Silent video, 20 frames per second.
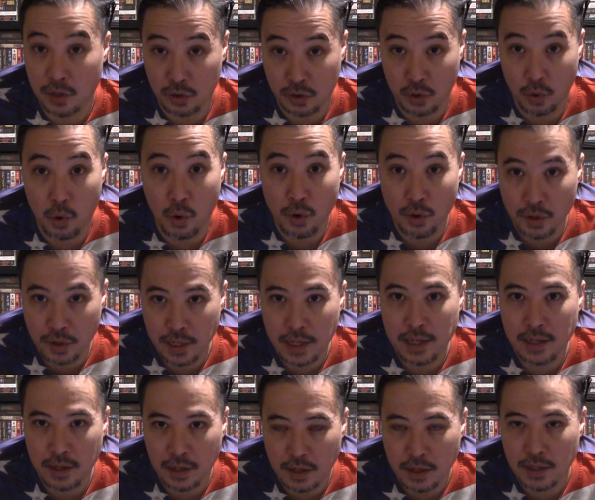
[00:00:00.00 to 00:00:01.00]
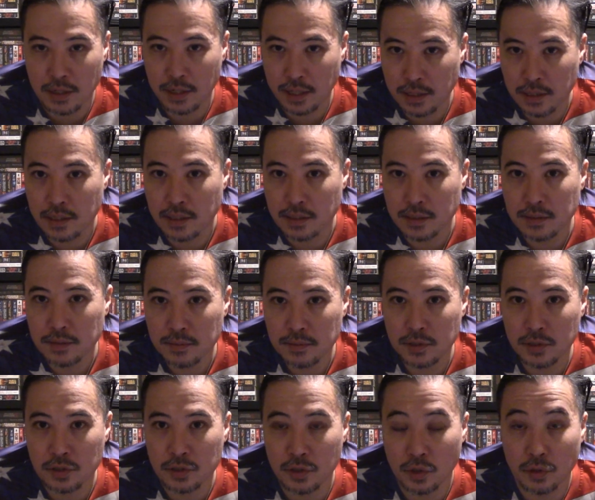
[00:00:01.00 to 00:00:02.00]
the order they are in the
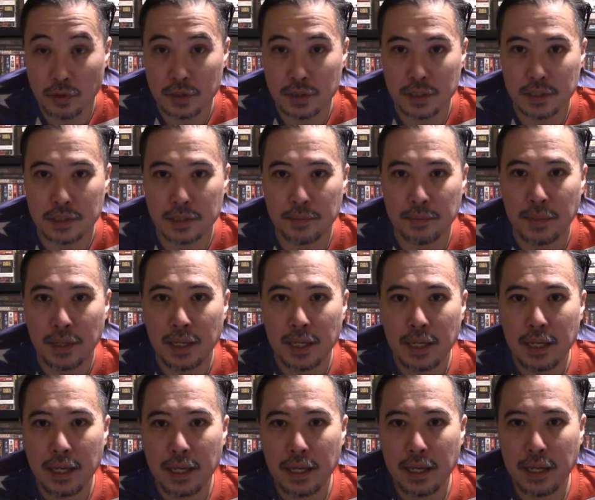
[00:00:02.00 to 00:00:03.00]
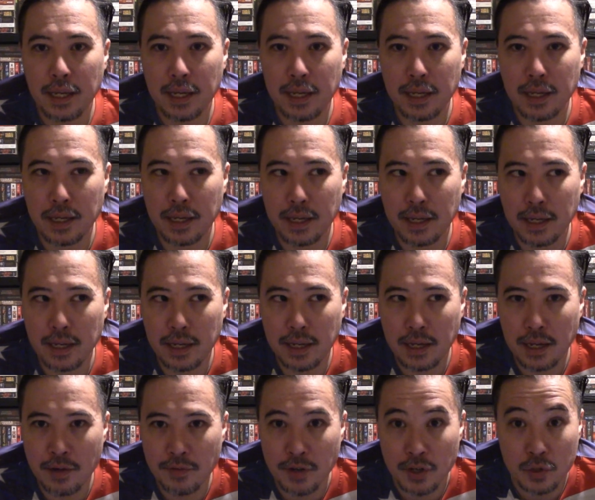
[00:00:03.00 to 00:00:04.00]
solar system,
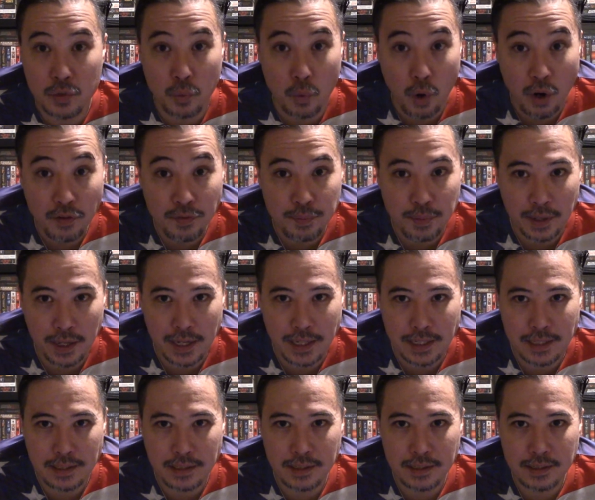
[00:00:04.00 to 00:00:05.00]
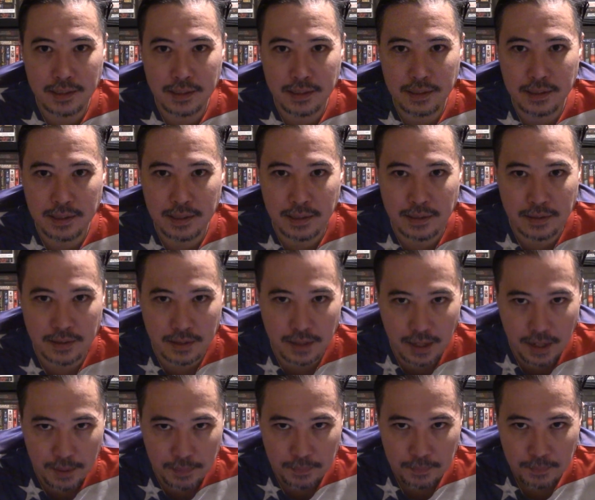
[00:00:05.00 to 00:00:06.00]
every dwarf planet and their
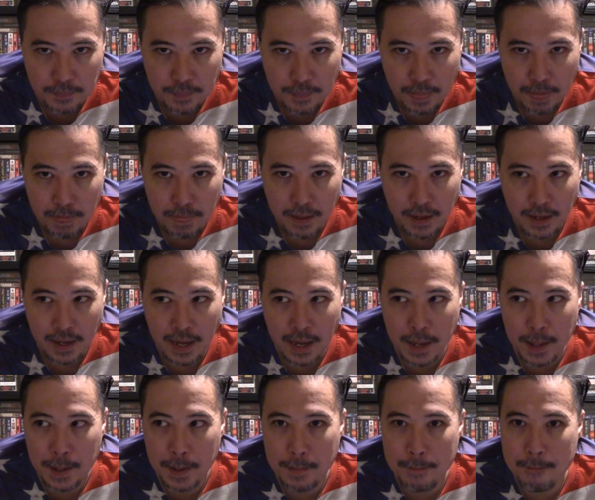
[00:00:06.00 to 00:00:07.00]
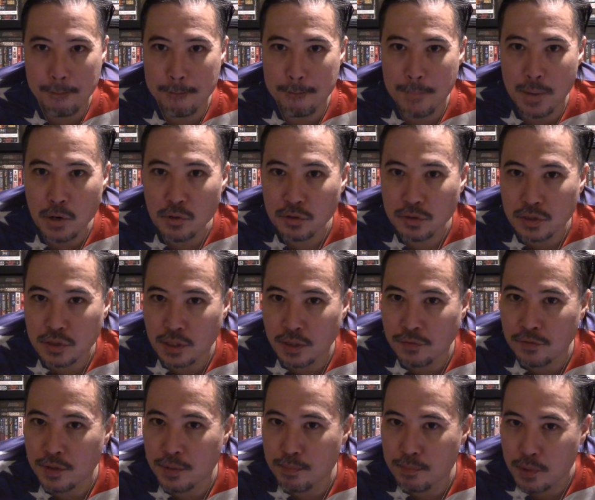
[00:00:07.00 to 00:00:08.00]
name, and most
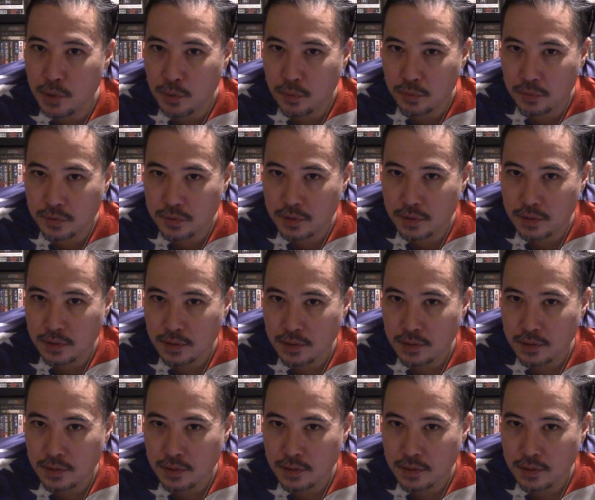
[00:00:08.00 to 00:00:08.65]
of the moons.